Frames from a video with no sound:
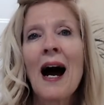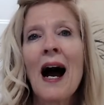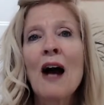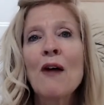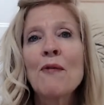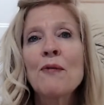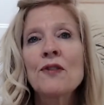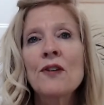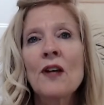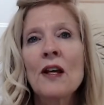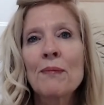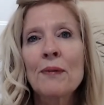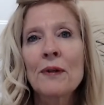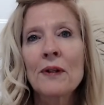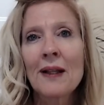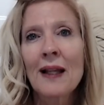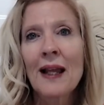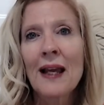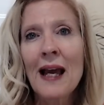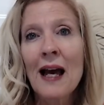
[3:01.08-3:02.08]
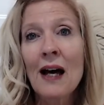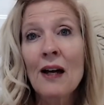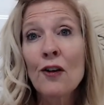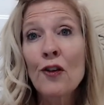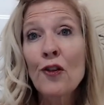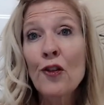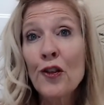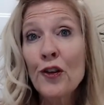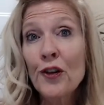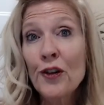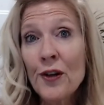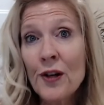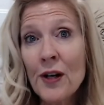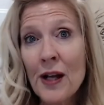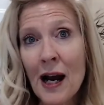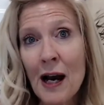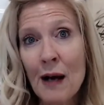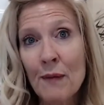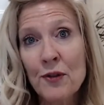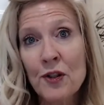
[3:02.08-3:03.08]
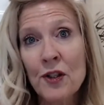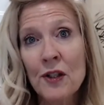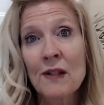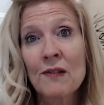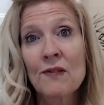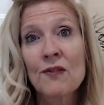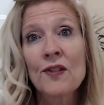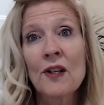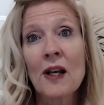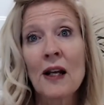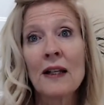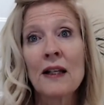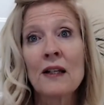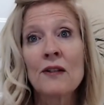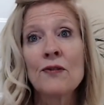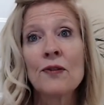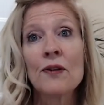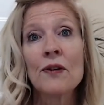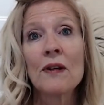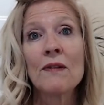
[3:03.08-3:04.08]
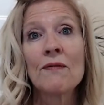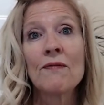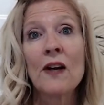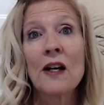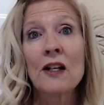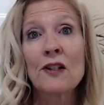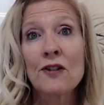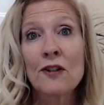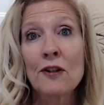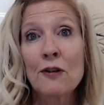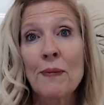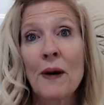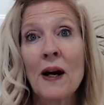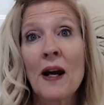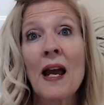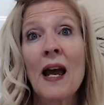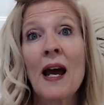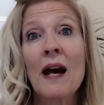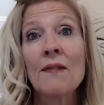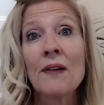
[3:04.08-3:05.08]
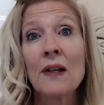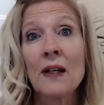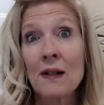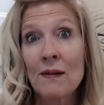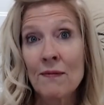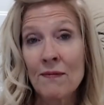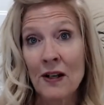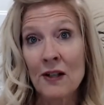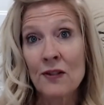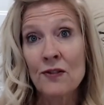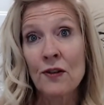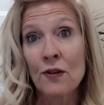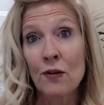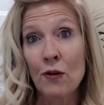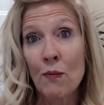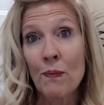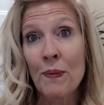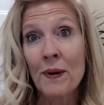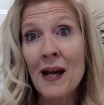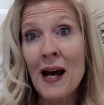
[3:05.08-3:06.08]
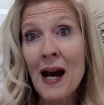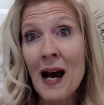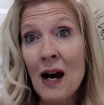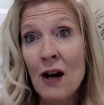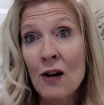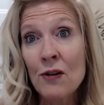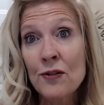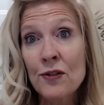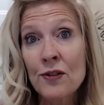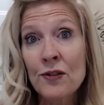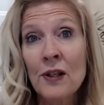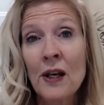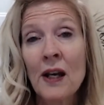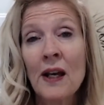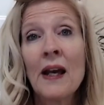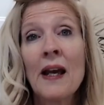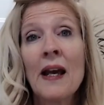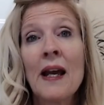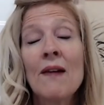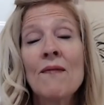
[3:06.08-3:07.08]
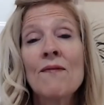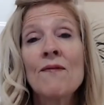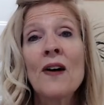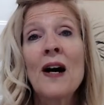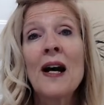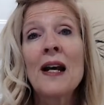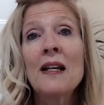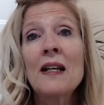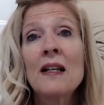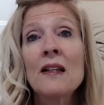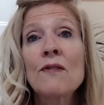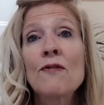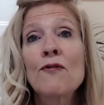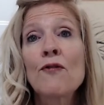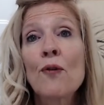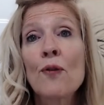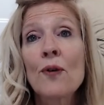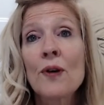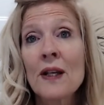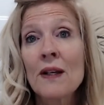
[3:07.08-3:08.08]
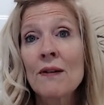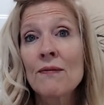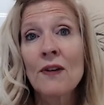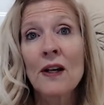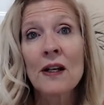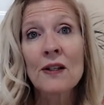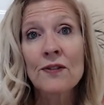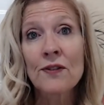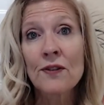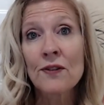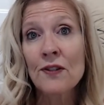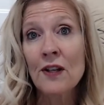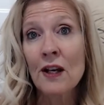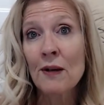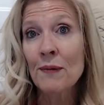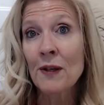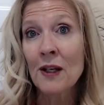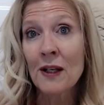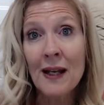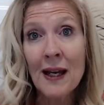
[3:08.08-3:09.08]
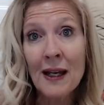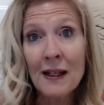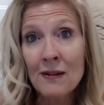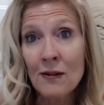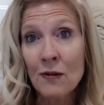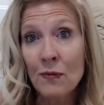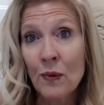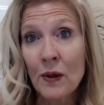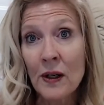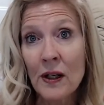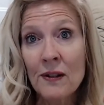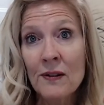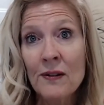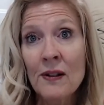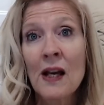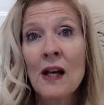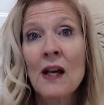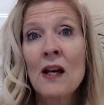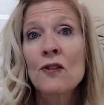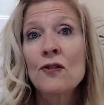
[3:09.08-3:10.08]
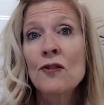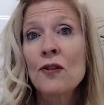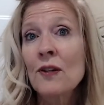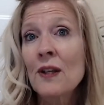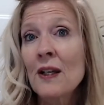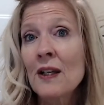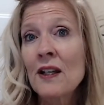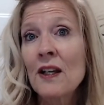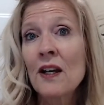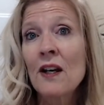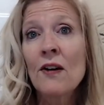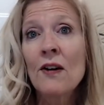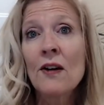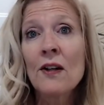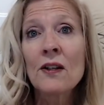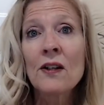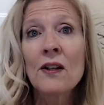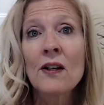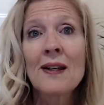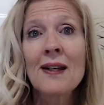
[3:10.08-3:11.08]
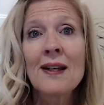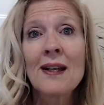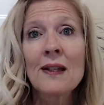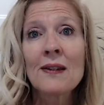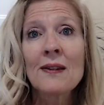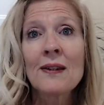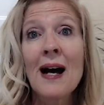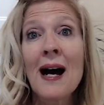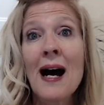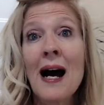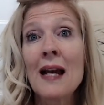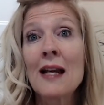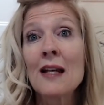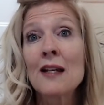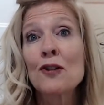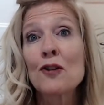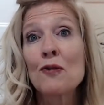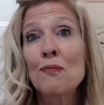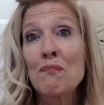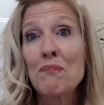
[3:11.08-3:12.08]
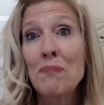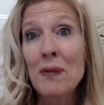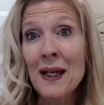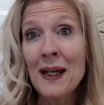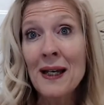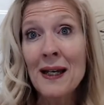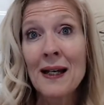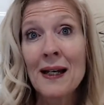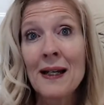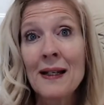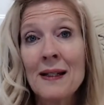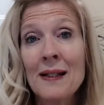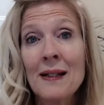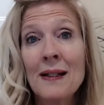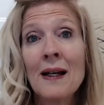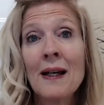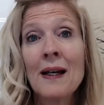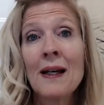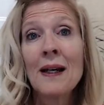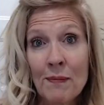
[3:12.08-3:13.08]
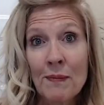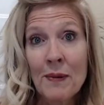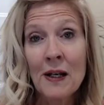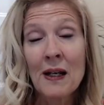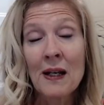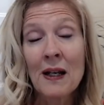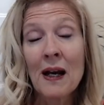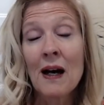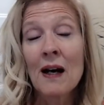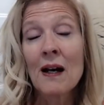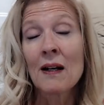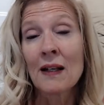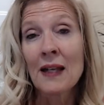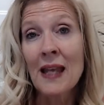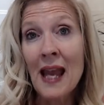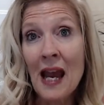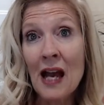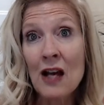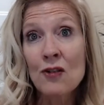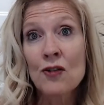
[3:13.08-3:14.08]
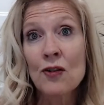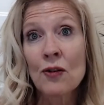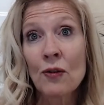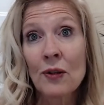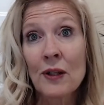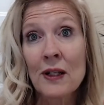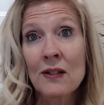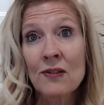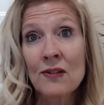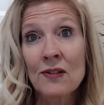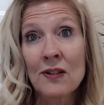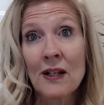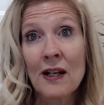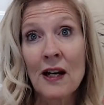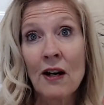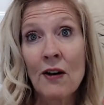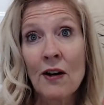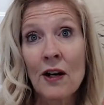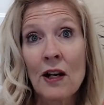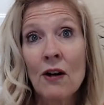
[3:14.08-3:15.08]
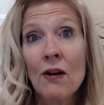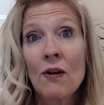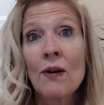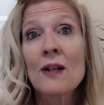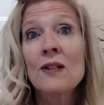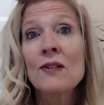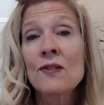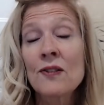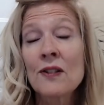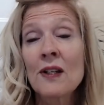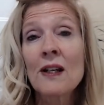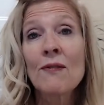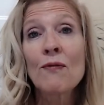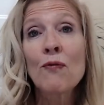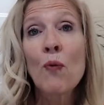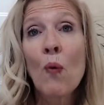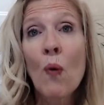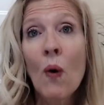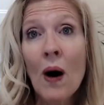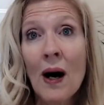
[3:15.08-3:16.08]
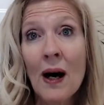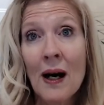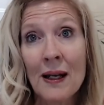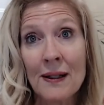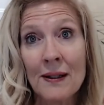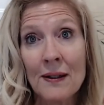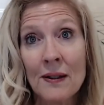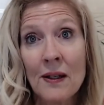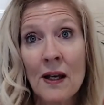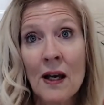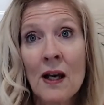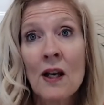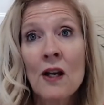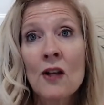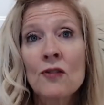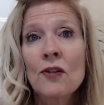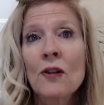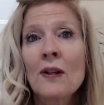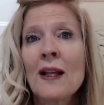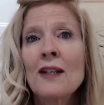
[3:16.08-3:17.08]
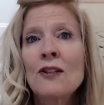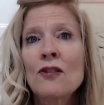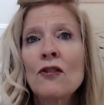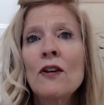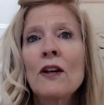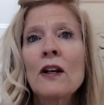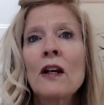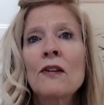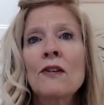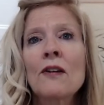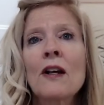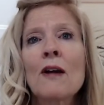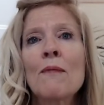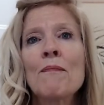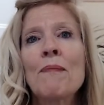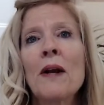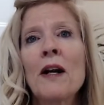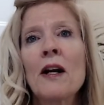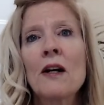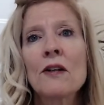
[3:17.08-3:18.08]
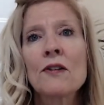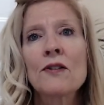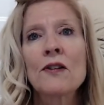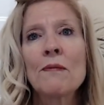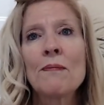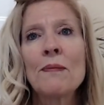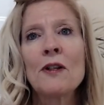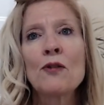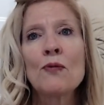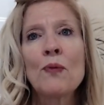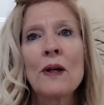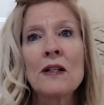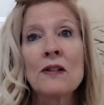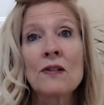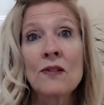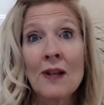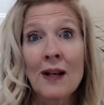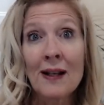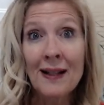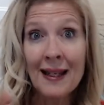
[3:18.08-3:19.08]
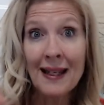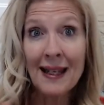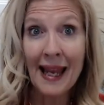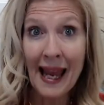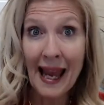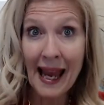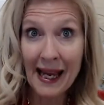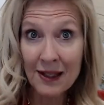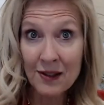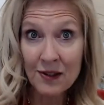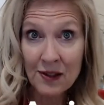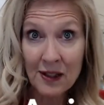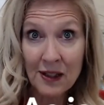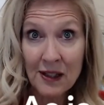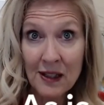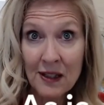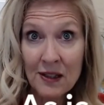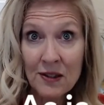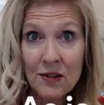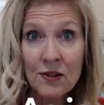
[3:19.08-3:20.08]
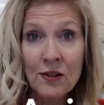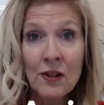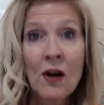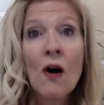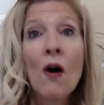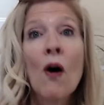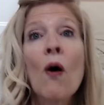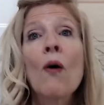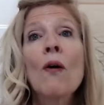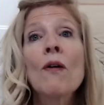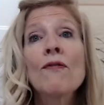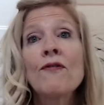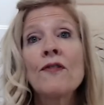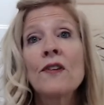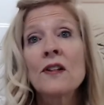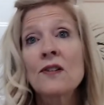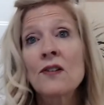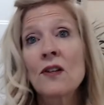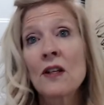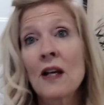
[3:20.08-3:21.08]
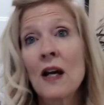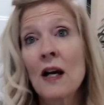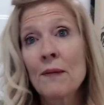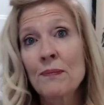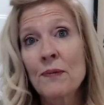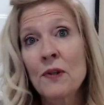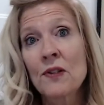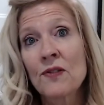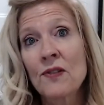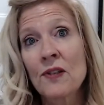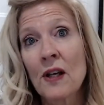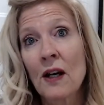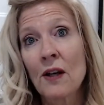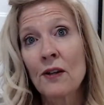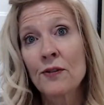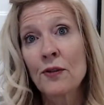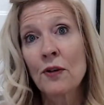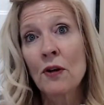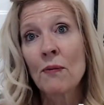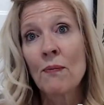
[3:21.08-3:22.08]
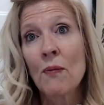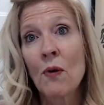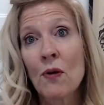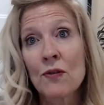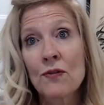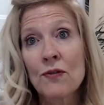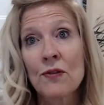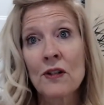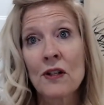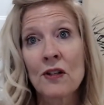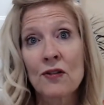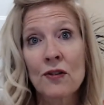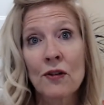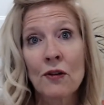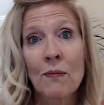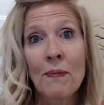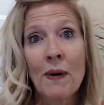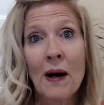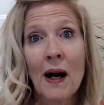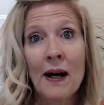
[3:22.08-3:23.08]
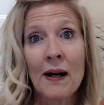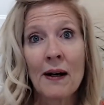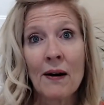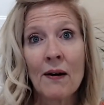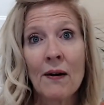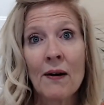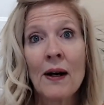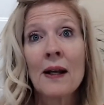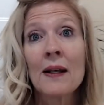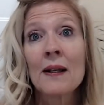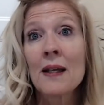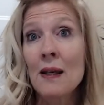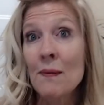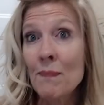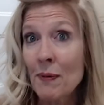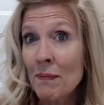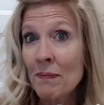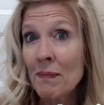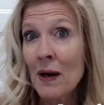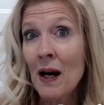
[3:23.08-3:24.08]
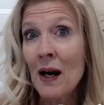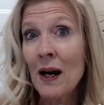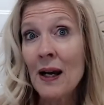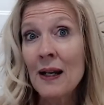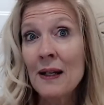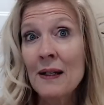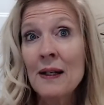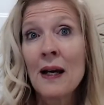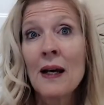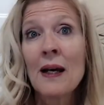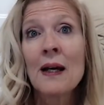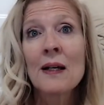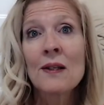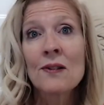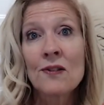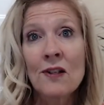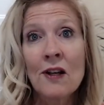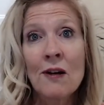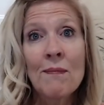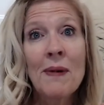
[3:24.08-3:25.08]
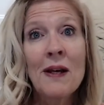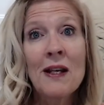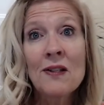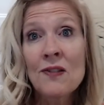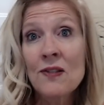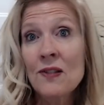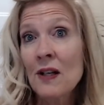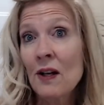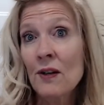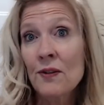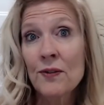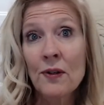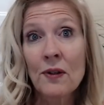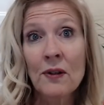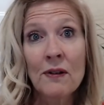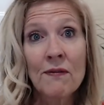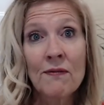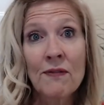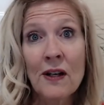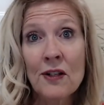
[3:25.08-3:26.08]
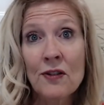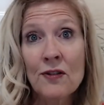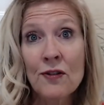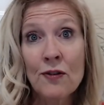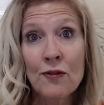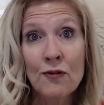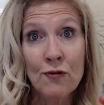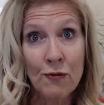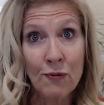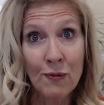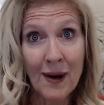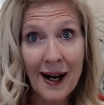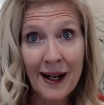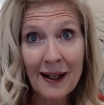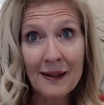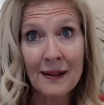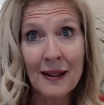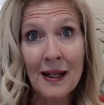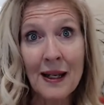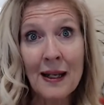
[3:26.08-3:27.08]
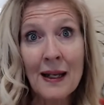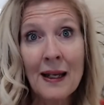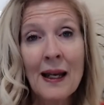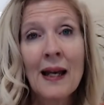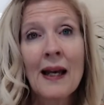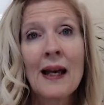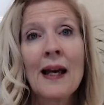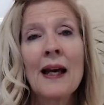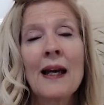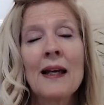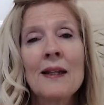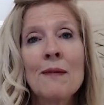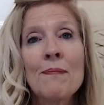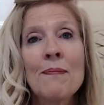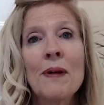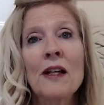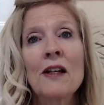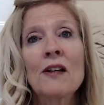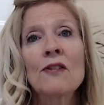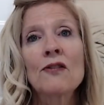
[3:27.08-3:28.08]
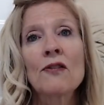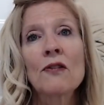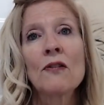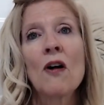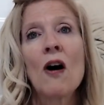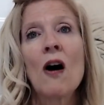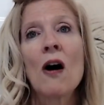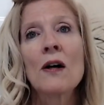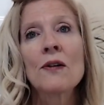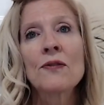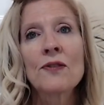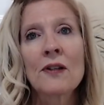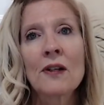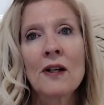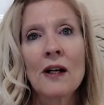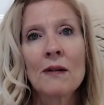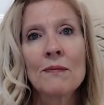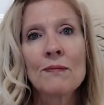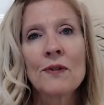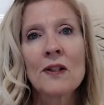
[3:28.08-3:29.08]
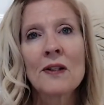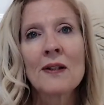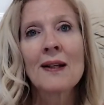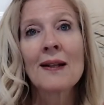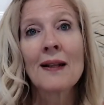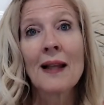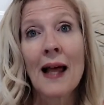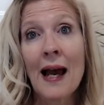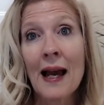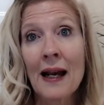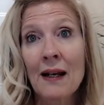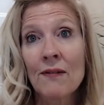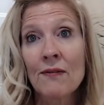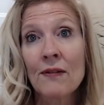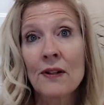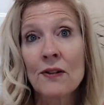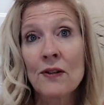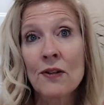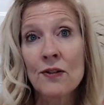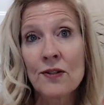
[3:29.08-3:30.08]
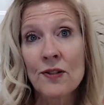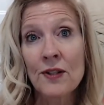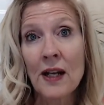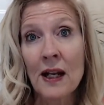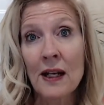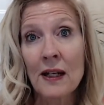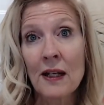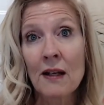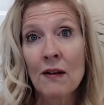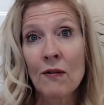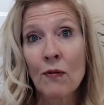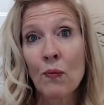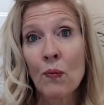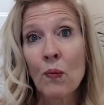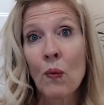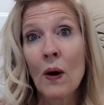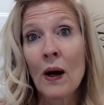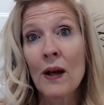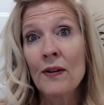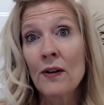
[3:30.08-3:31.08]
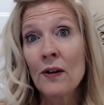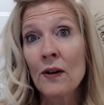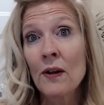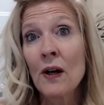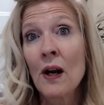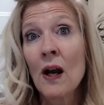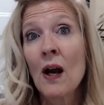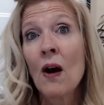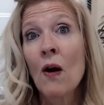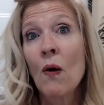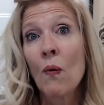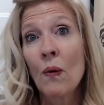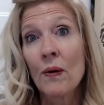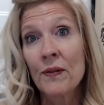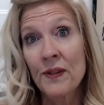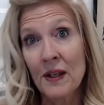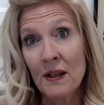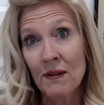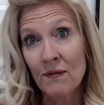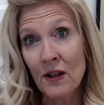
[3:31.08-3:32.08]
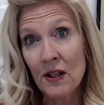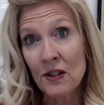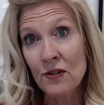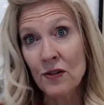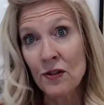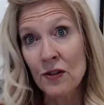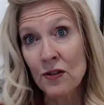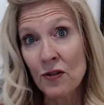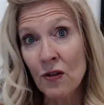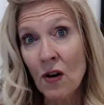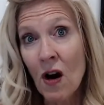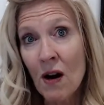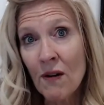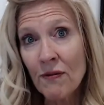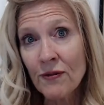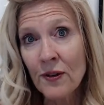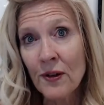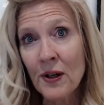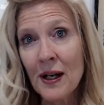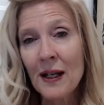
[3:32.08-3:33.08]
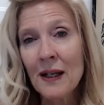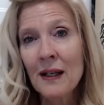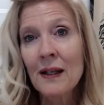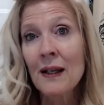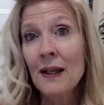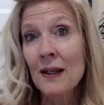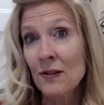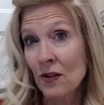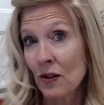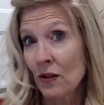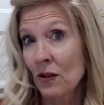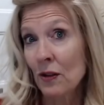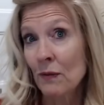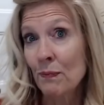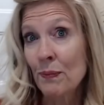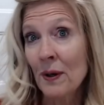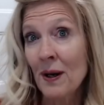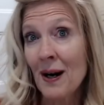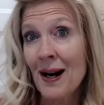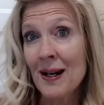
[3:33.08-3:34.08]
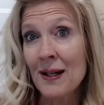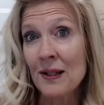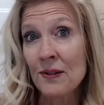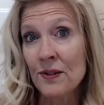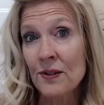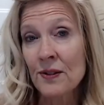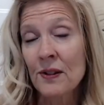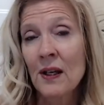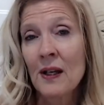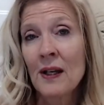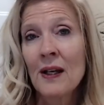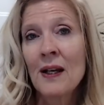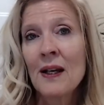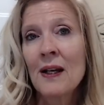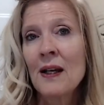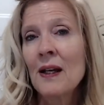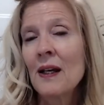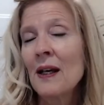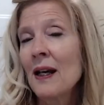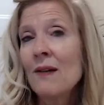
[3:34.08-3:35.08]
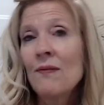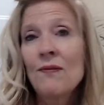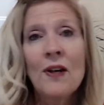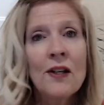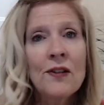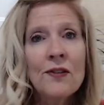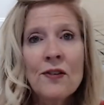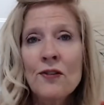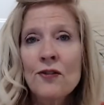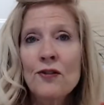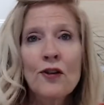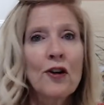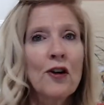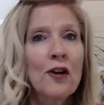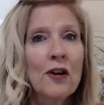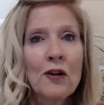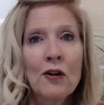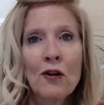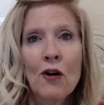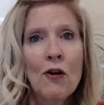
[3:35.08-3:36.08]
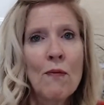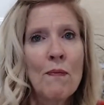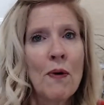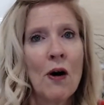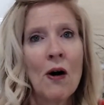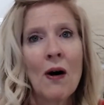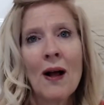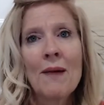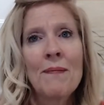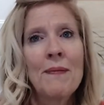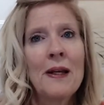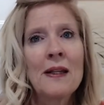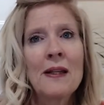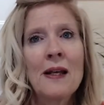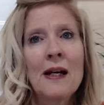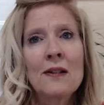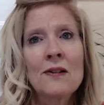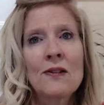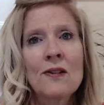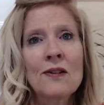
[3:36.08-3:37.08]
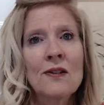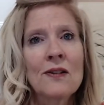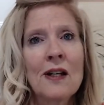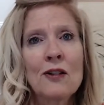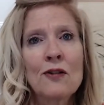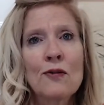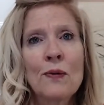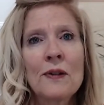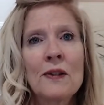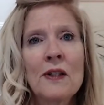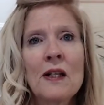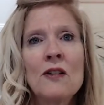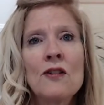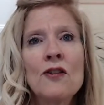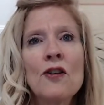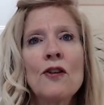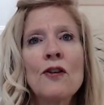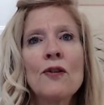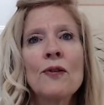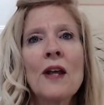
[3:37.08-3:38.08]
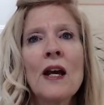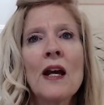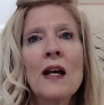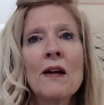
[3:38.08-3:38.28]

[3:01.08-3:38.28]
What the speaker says: I was able to lay out a third option of selling to an investor by having an investor open house, inviting the 40 investors I'm connected with so that Karen could get the highest bid from a cash-only scenario instead of one. So let's look at the comparison between selling as is or fixing up to sell to a more traditional buyer. Keep in mind, some may sell to an investor directly, and the biggest loss comes in the lack of understanding of whether what the investor is offering is a good price. Investors are going to lowball. I mean, that's what they do.